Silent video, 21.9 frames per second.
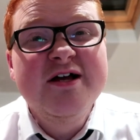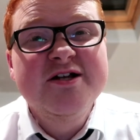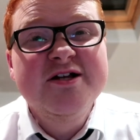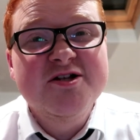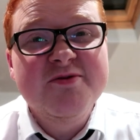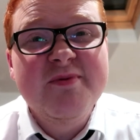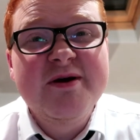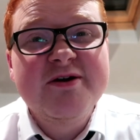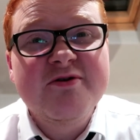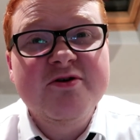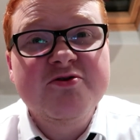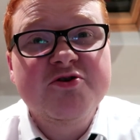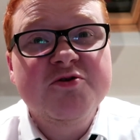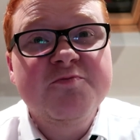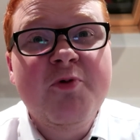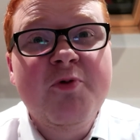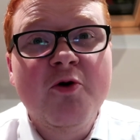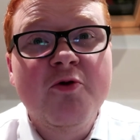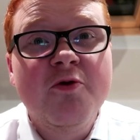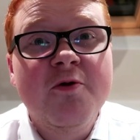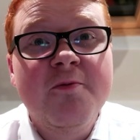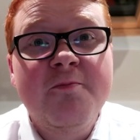So maybe I'll just
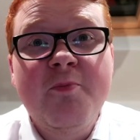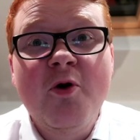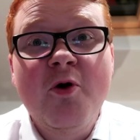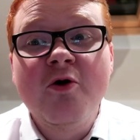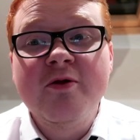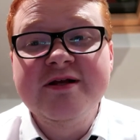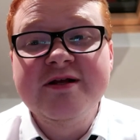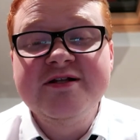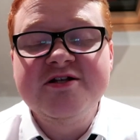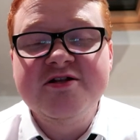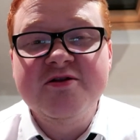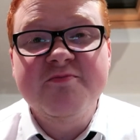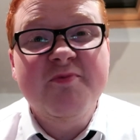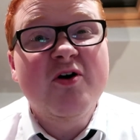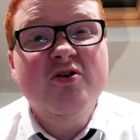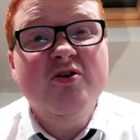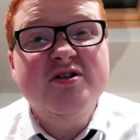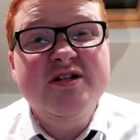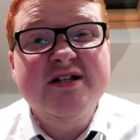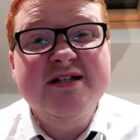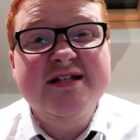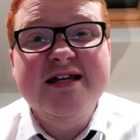put the ball into the
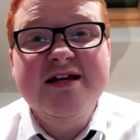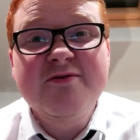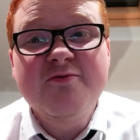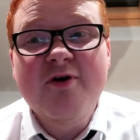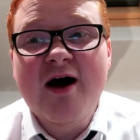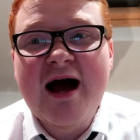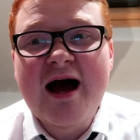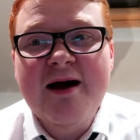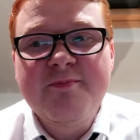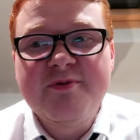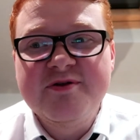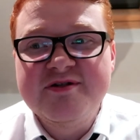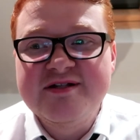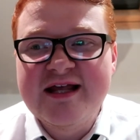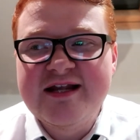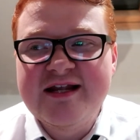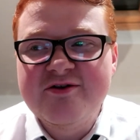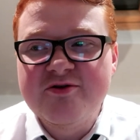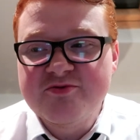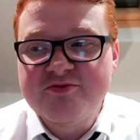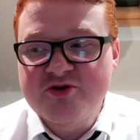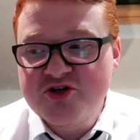box and see what happens.
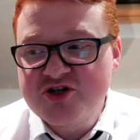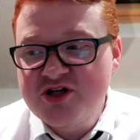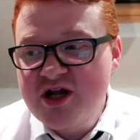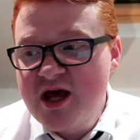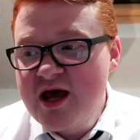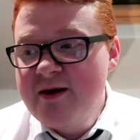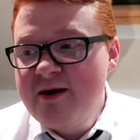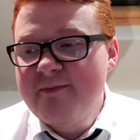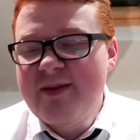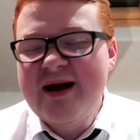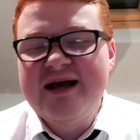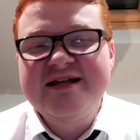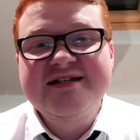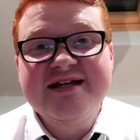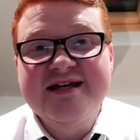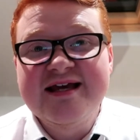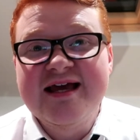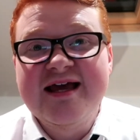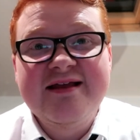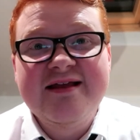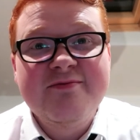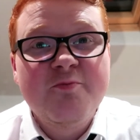Ended up just
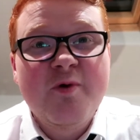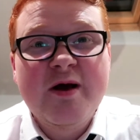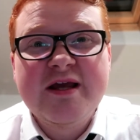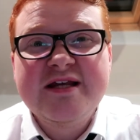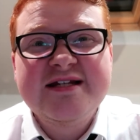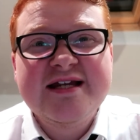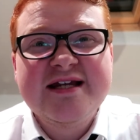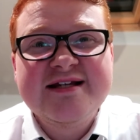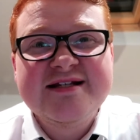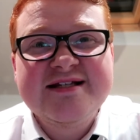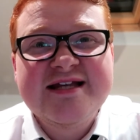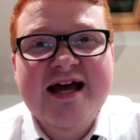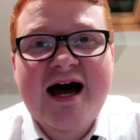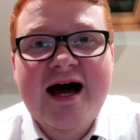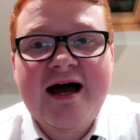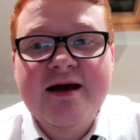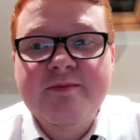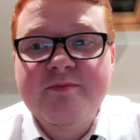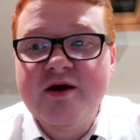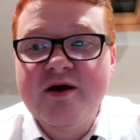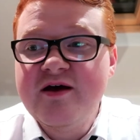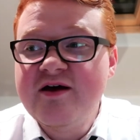passing it and wasting
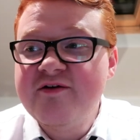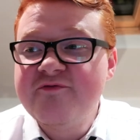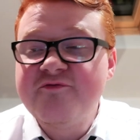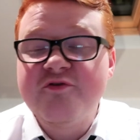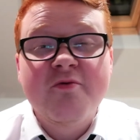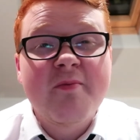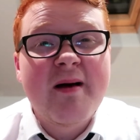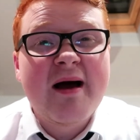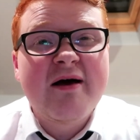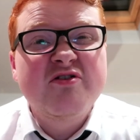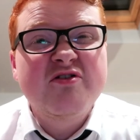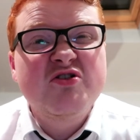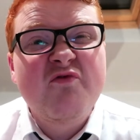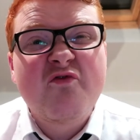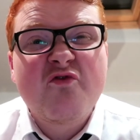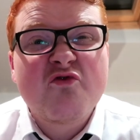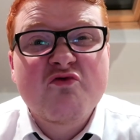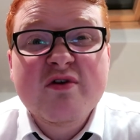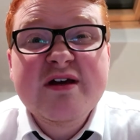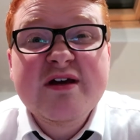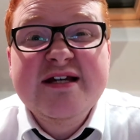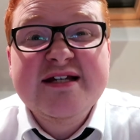time for about
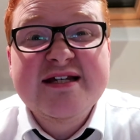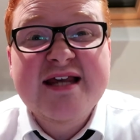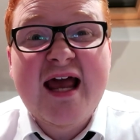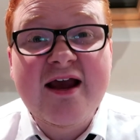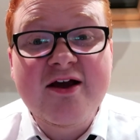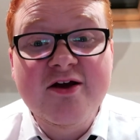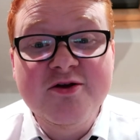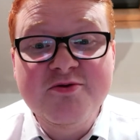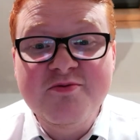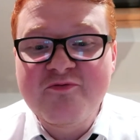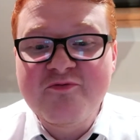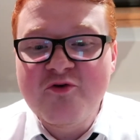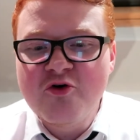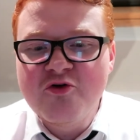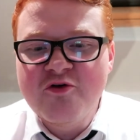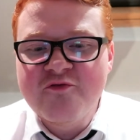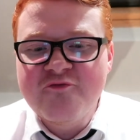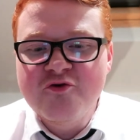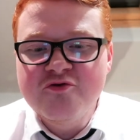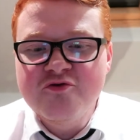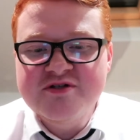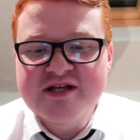3 seconds before
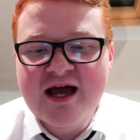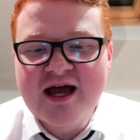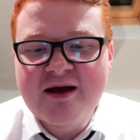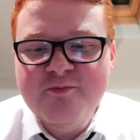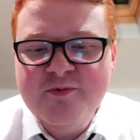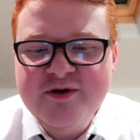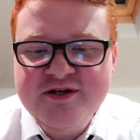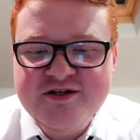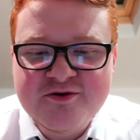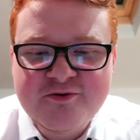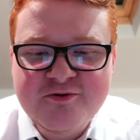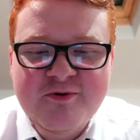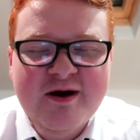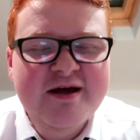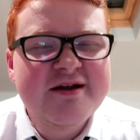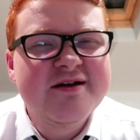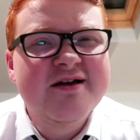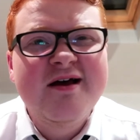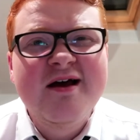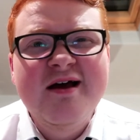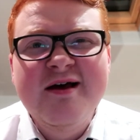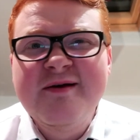the full-time whistle
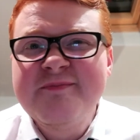went.